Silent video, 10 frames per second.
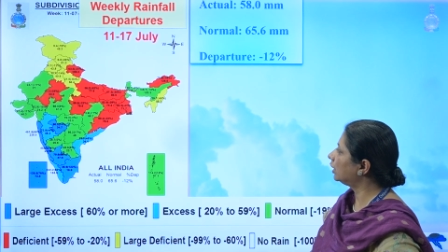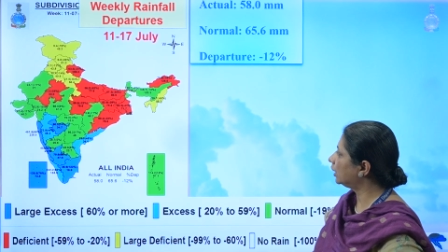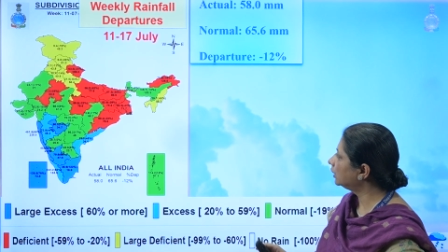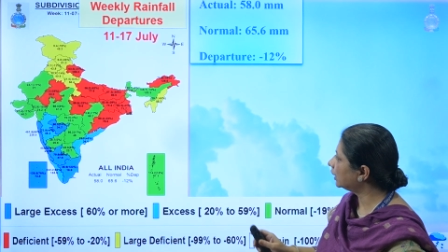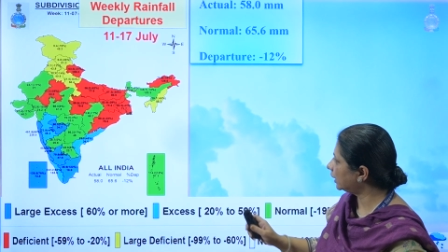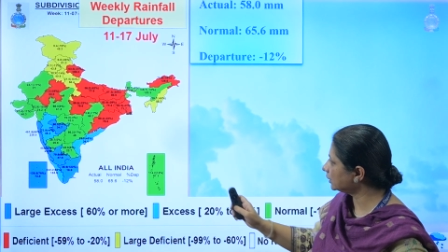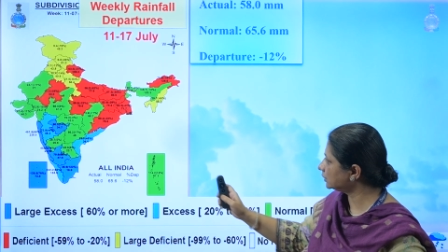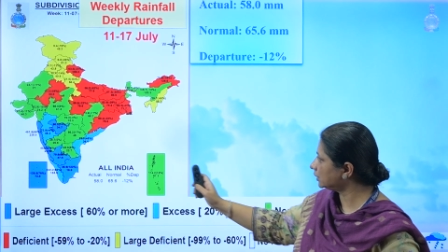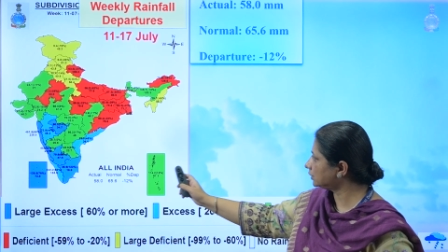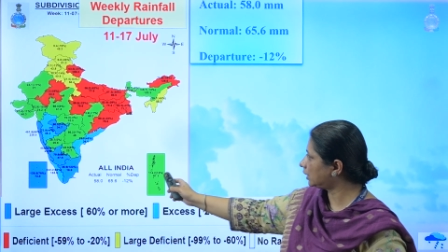and
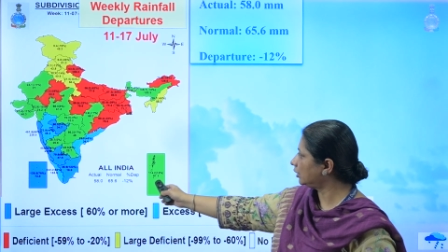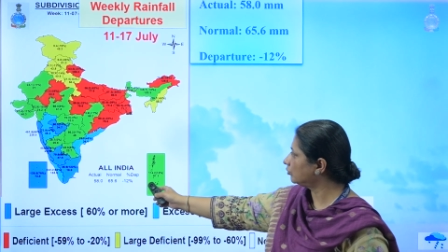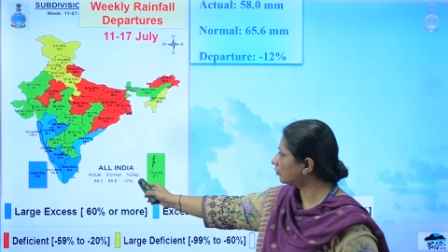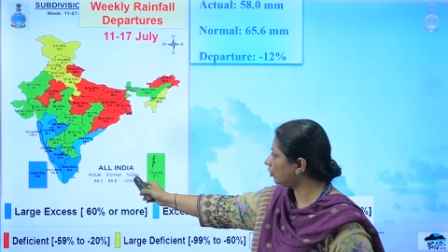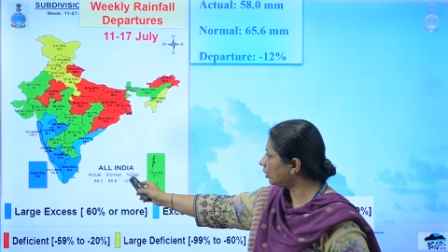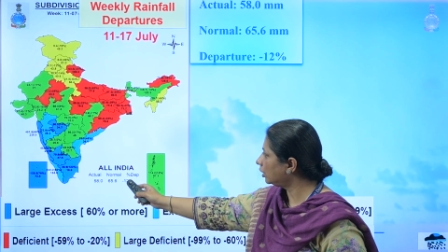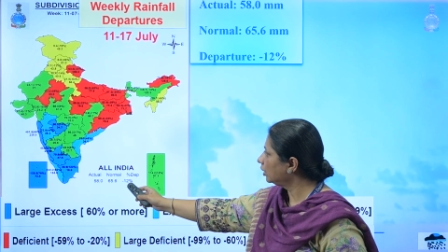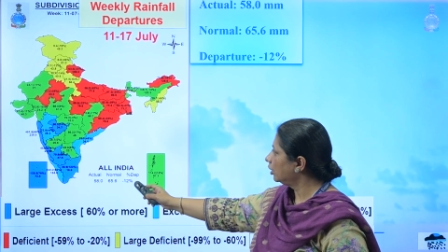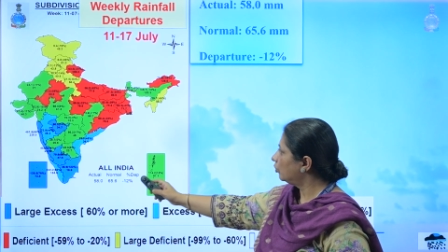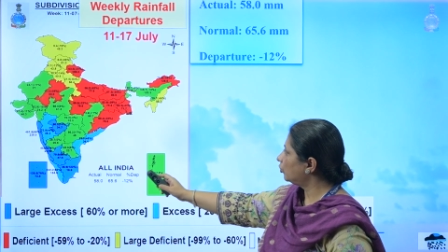excess rainfall
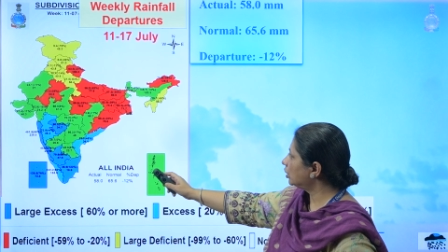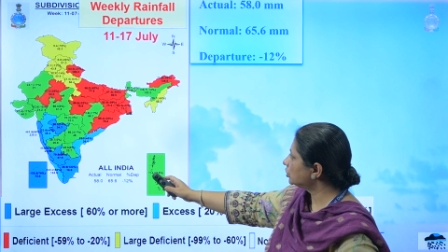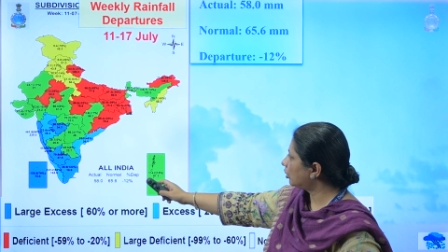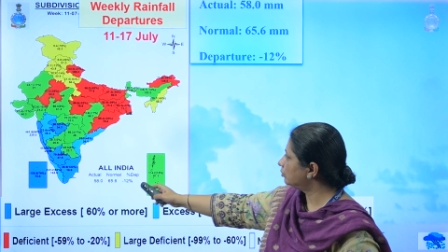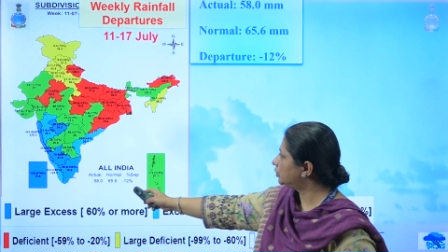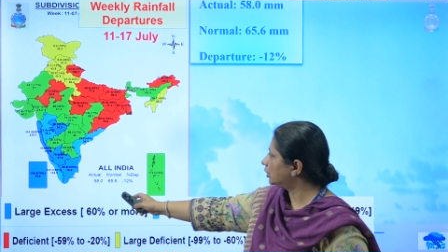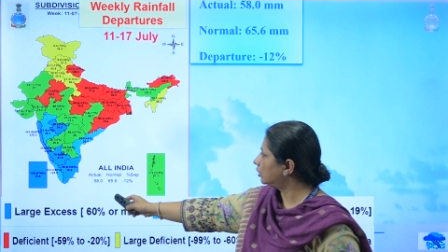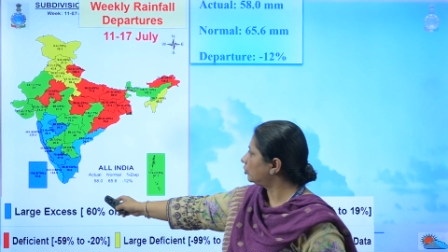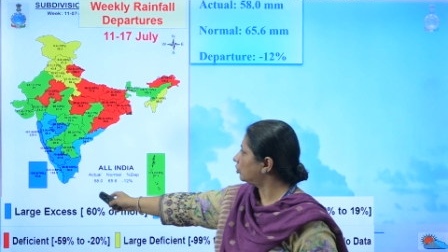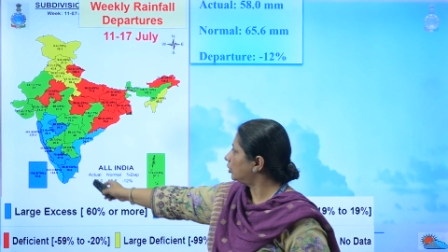was
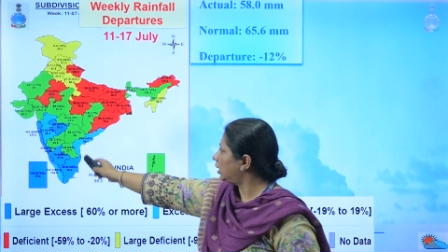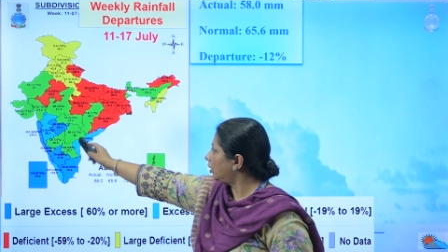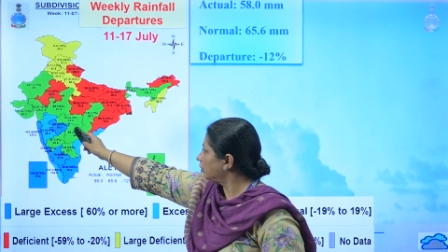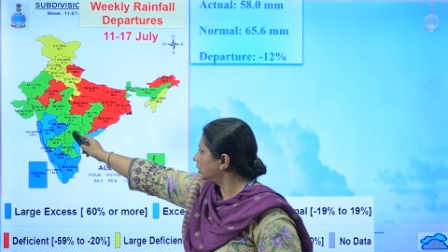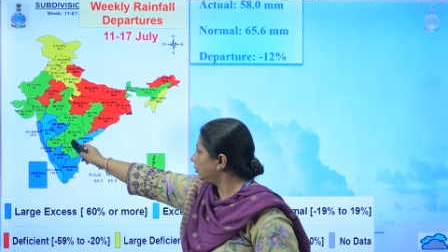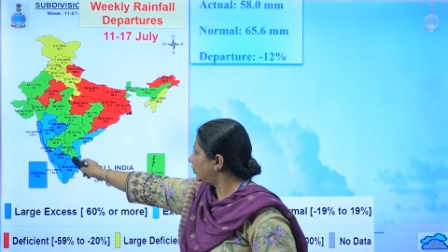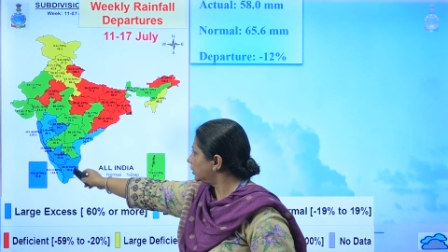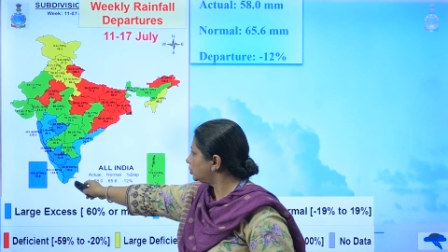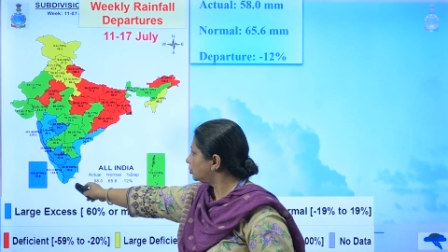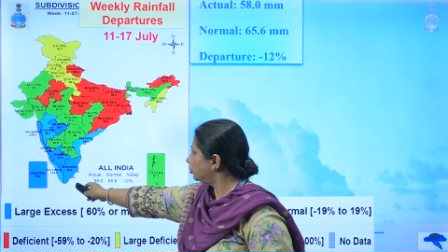observed along the
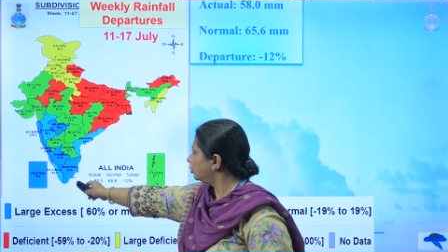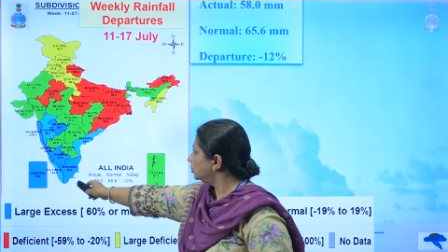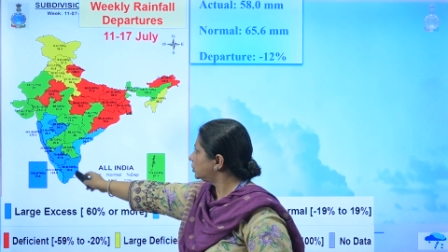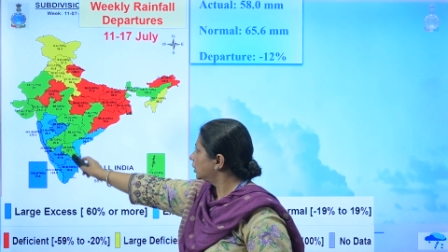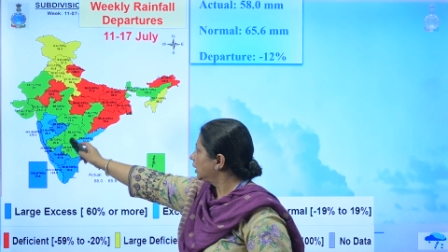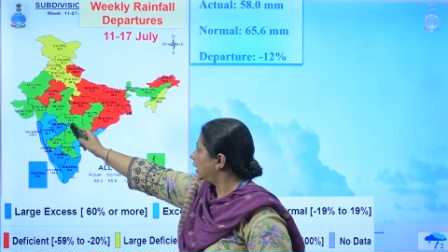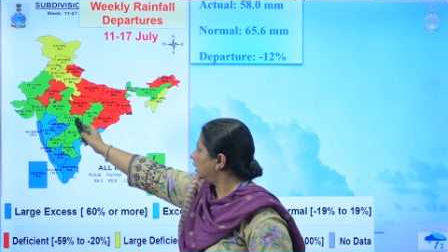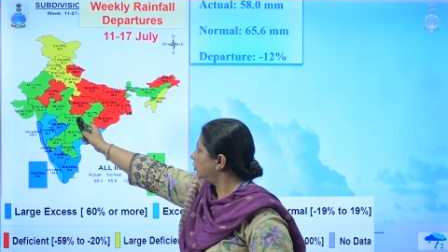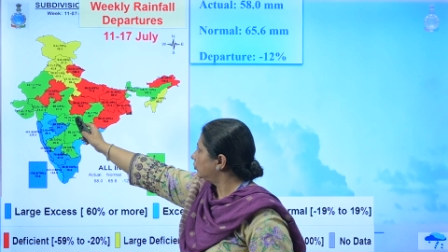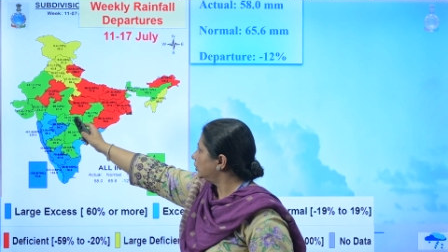west coast
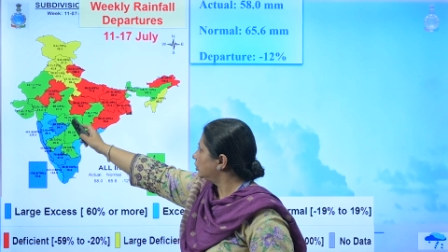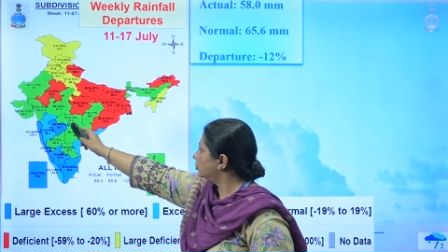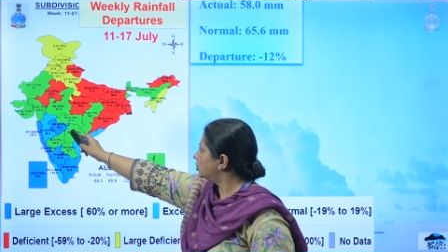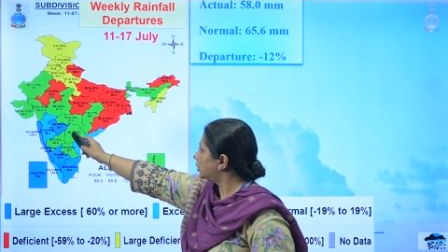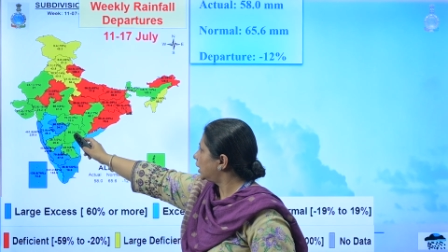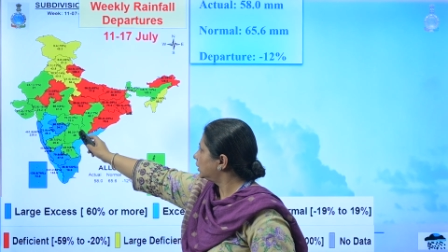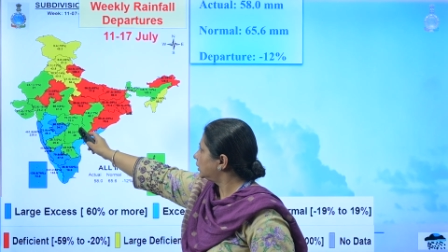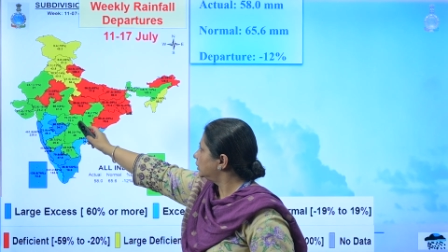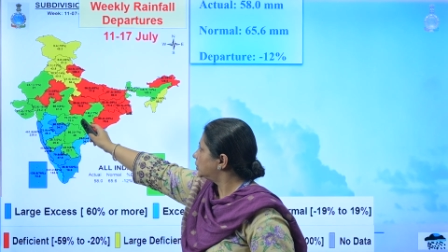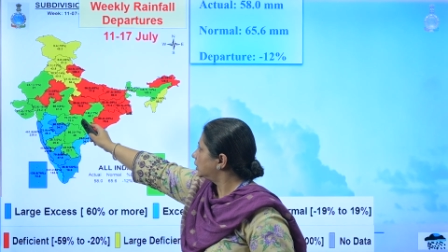and over the Gujarat
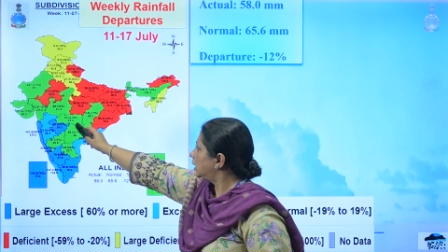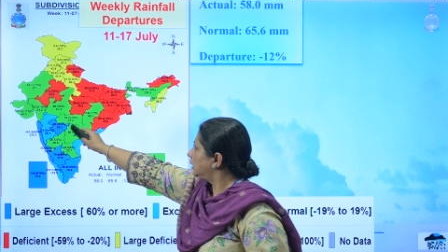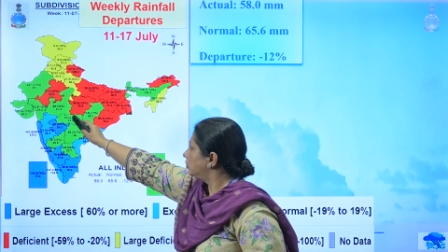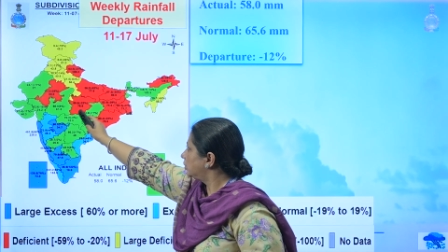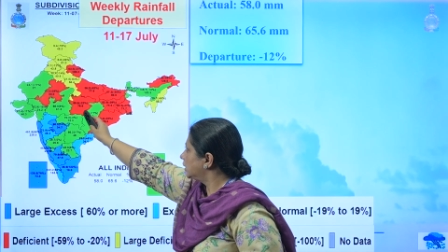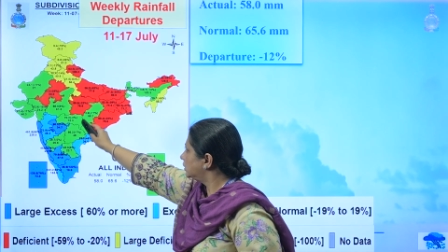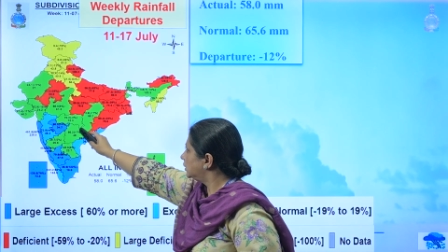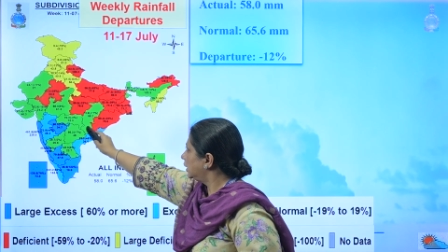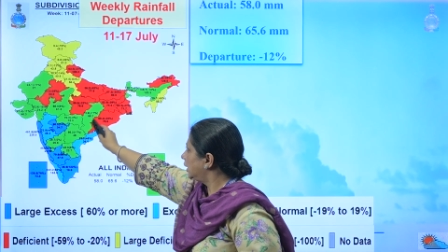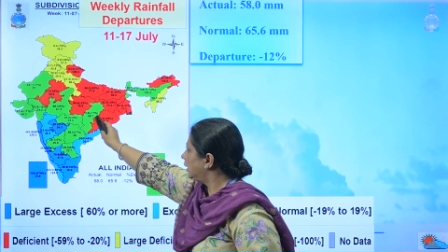region, and you can
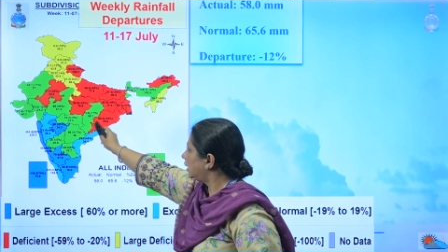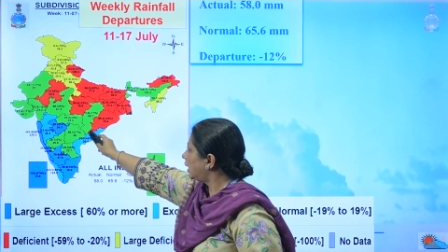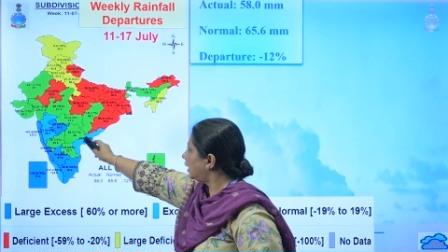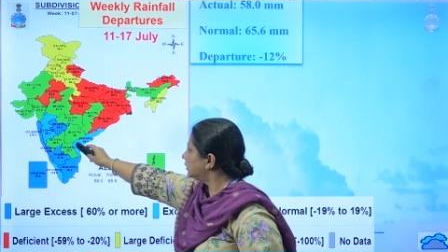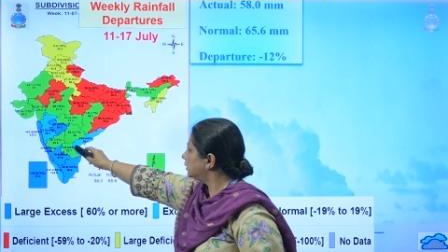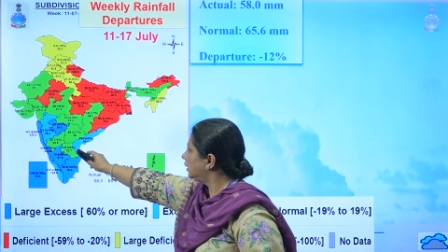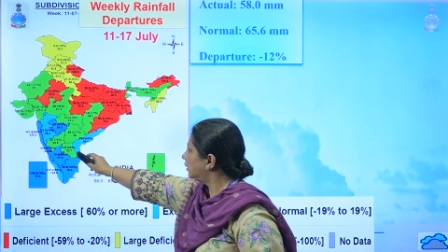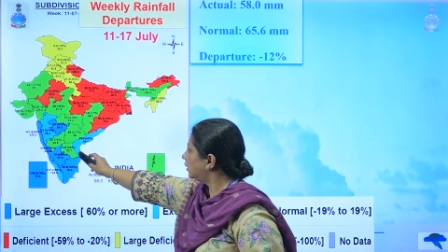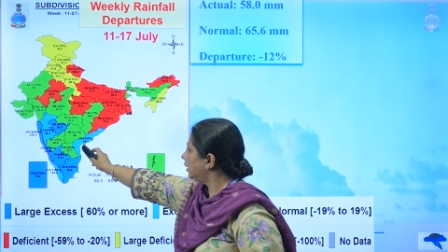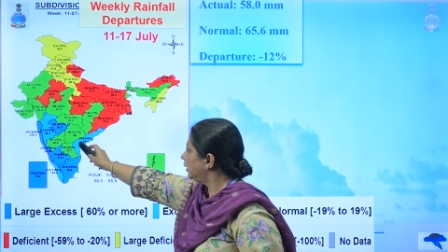see entire
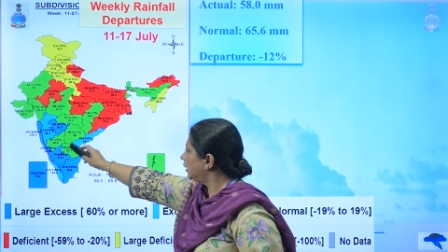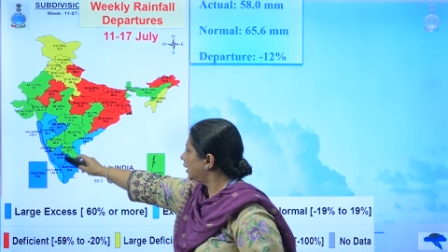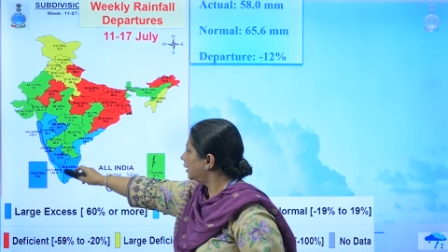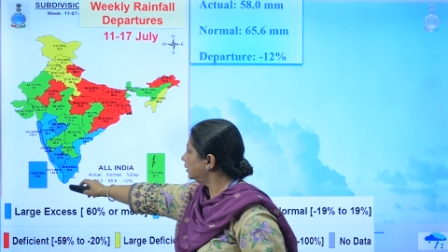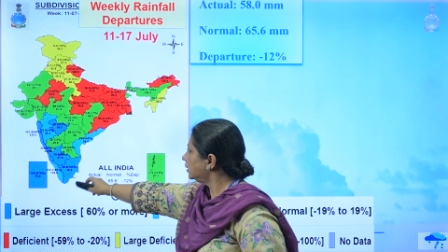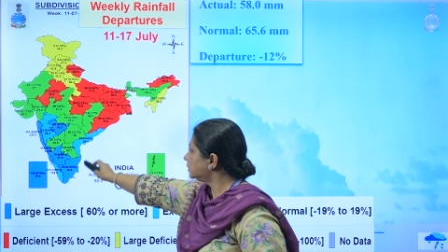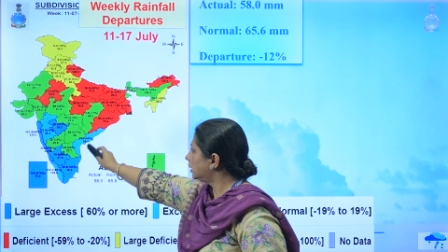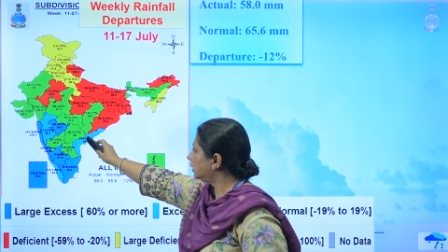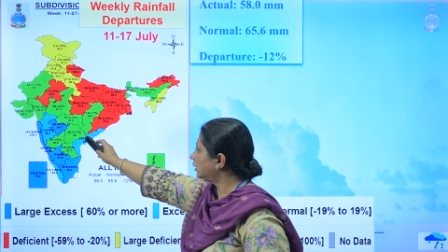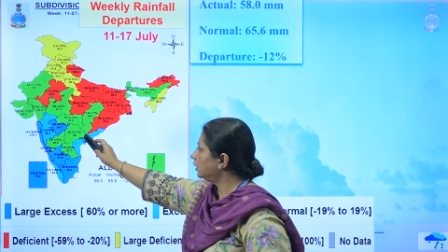central India and the
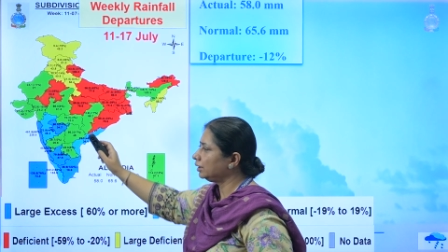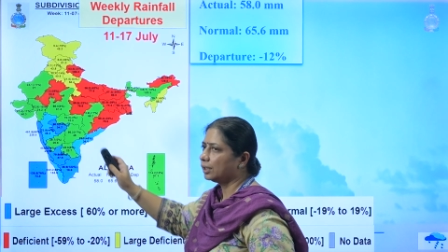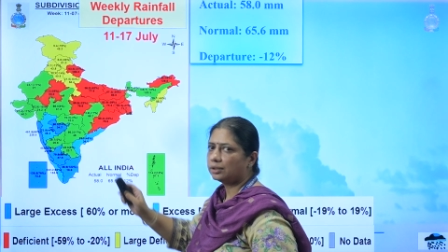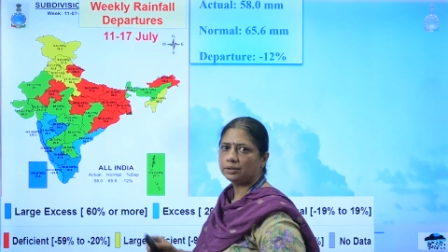southern India.